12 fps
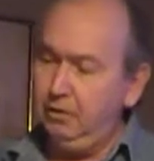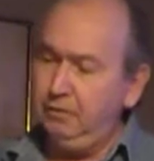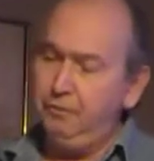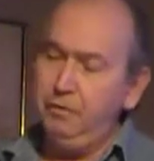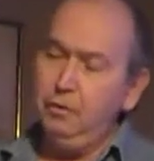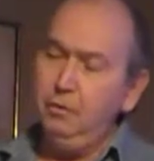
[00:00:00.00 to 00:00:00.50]
the
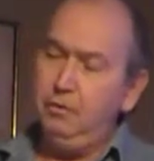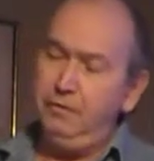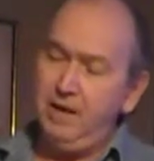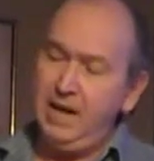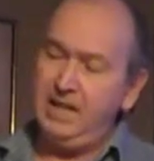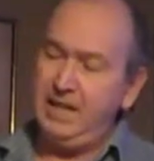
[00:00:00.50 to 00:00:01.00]
food the
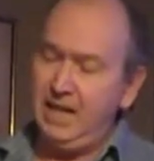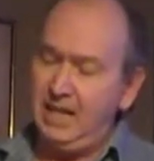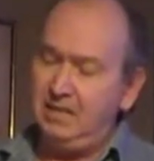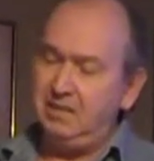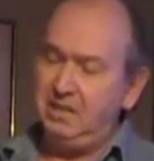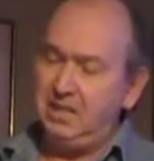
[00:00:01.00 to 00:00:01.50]
fat
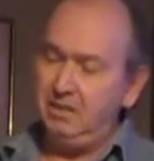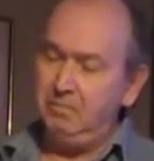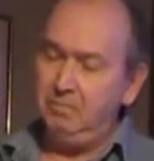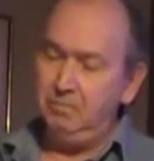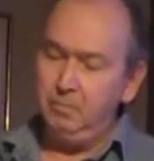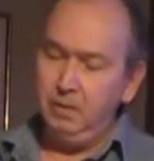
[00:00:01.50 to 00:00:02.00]
cats ate,
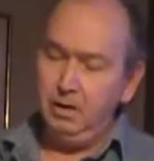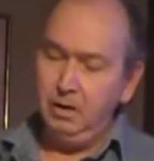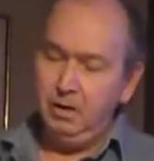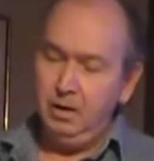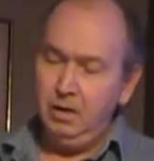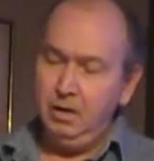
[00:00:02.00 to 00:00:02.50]

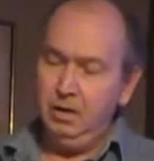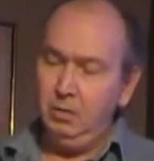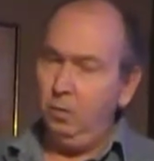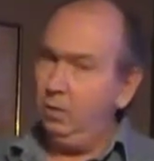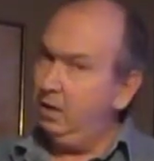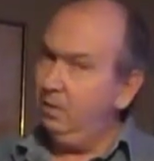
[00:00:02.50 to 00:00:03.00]

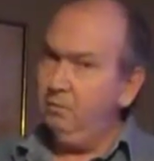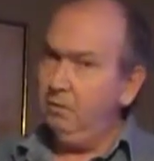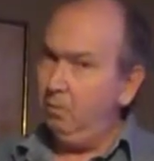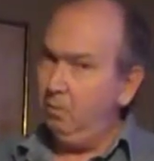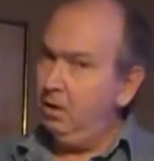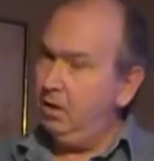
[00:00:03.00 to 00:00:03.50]
and waved it
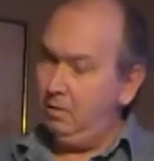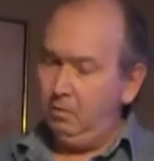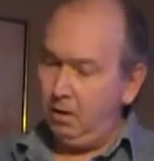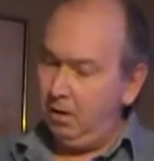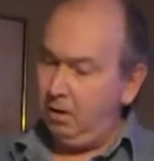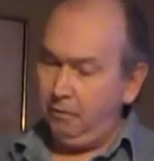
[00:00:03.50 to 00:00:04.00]
away
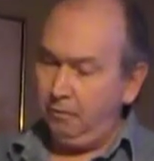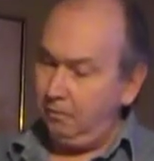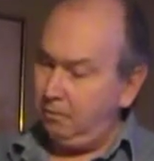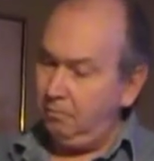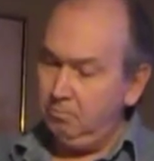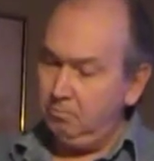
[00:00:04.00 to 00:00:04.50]
when
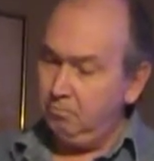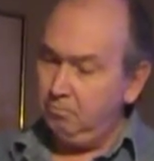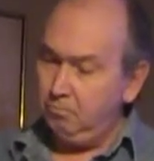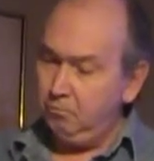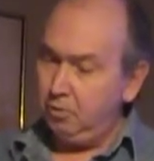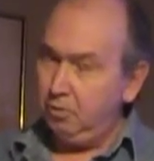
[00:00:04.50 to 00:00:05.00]
offered,
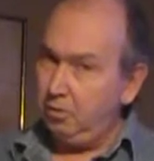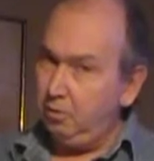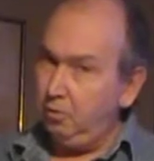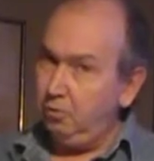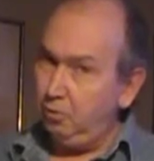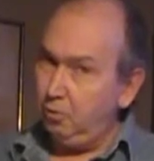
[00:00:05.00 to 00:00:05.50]

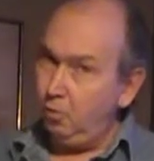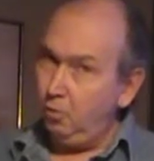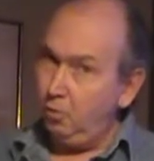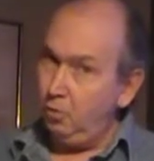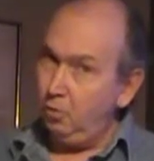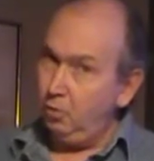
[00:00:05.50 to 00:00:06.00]
returned to
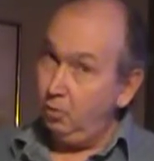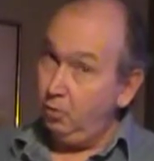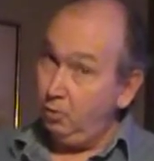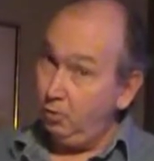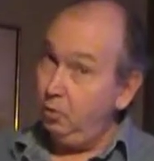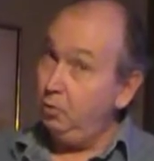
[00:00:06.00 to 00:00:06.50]

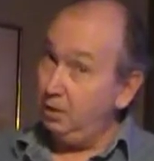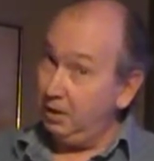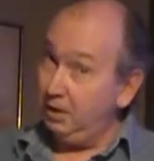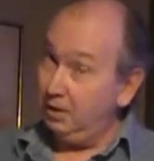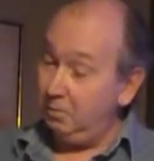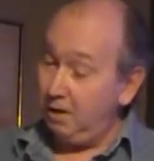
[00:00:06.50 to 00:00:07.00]
tuning
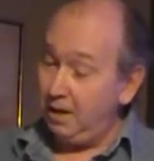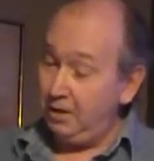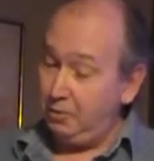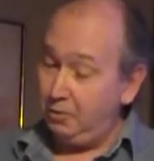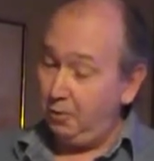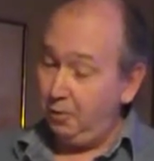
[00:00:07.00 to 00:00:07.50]
his
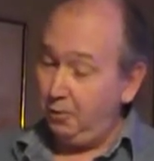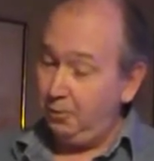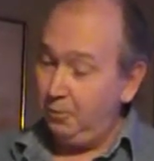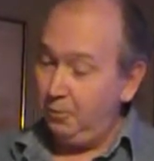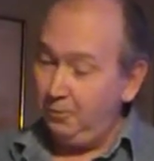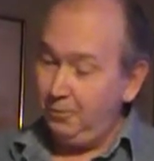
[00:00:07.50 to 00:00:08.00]
banjo.
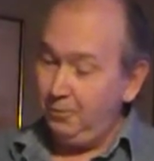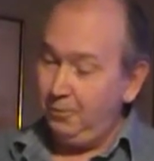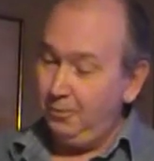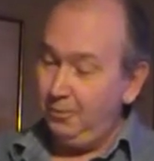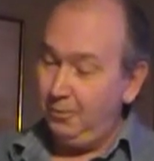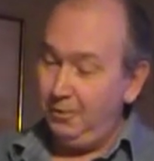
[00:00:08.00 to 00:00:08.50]

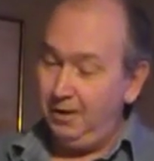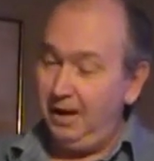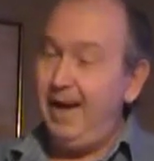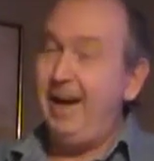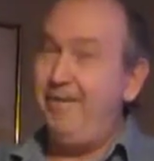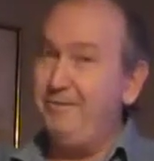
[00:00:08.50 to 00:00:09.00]
He
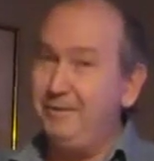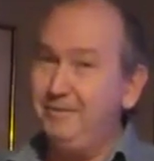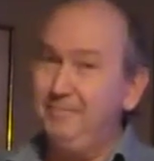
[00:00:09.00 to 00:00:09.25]
laughed.